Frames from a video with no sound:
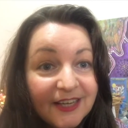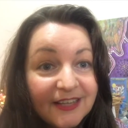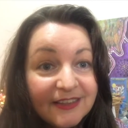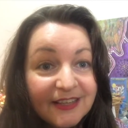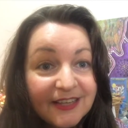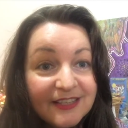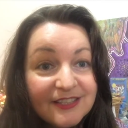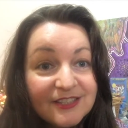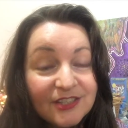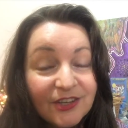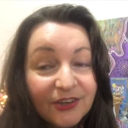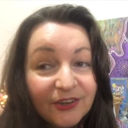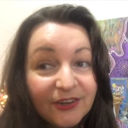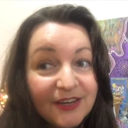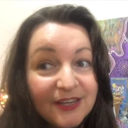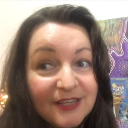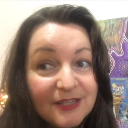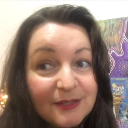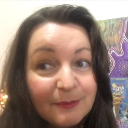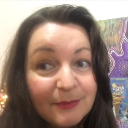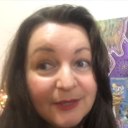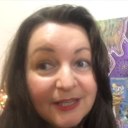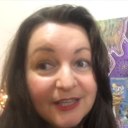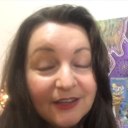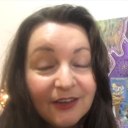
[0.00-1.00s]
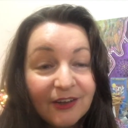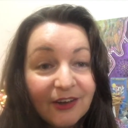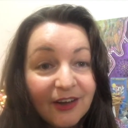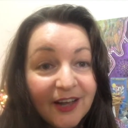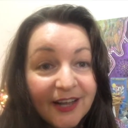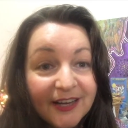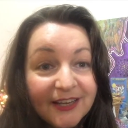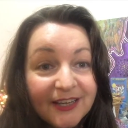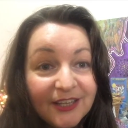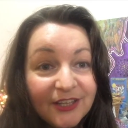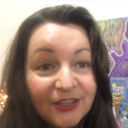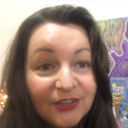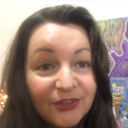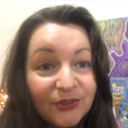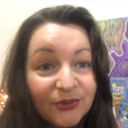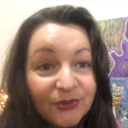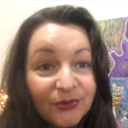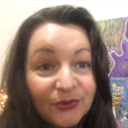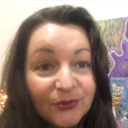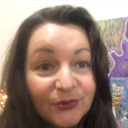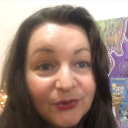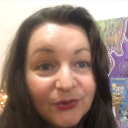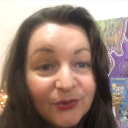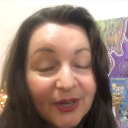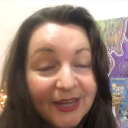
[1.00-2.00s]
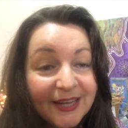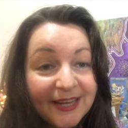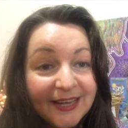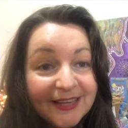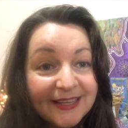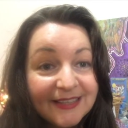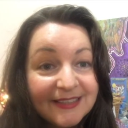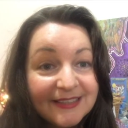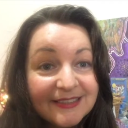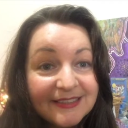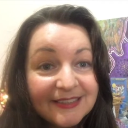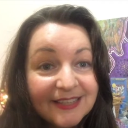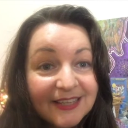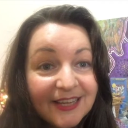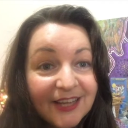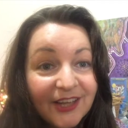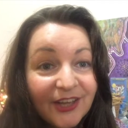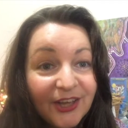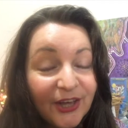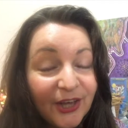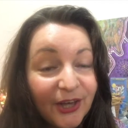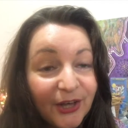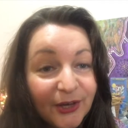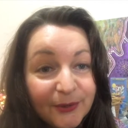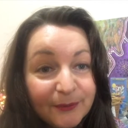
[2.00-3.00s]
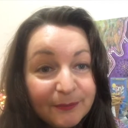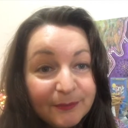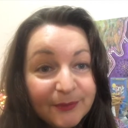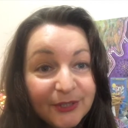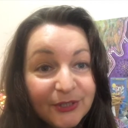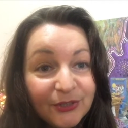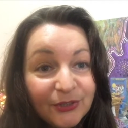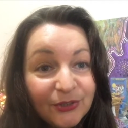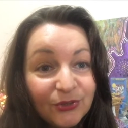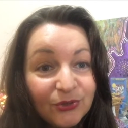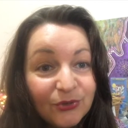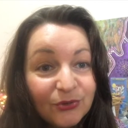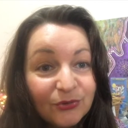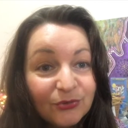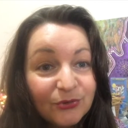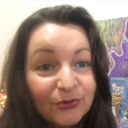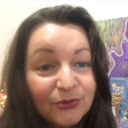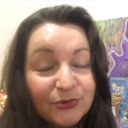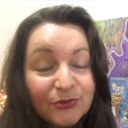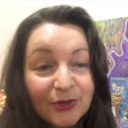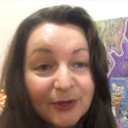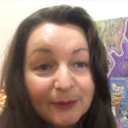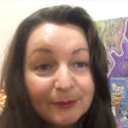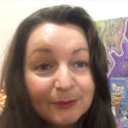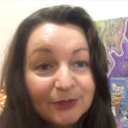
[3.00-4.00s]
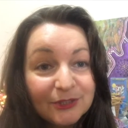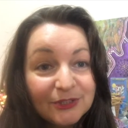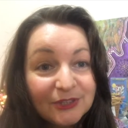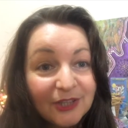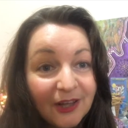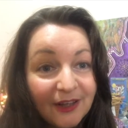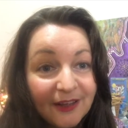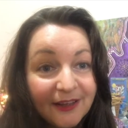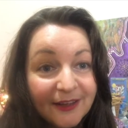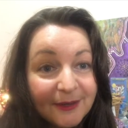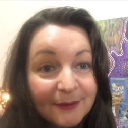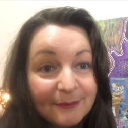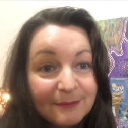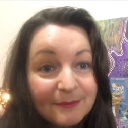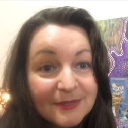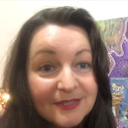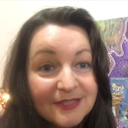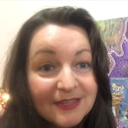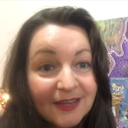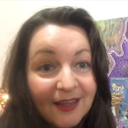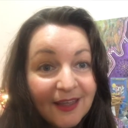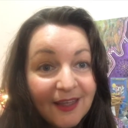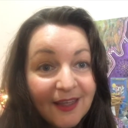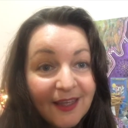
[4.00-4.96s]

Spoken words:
that's going to be guiding you and helping you through troubled times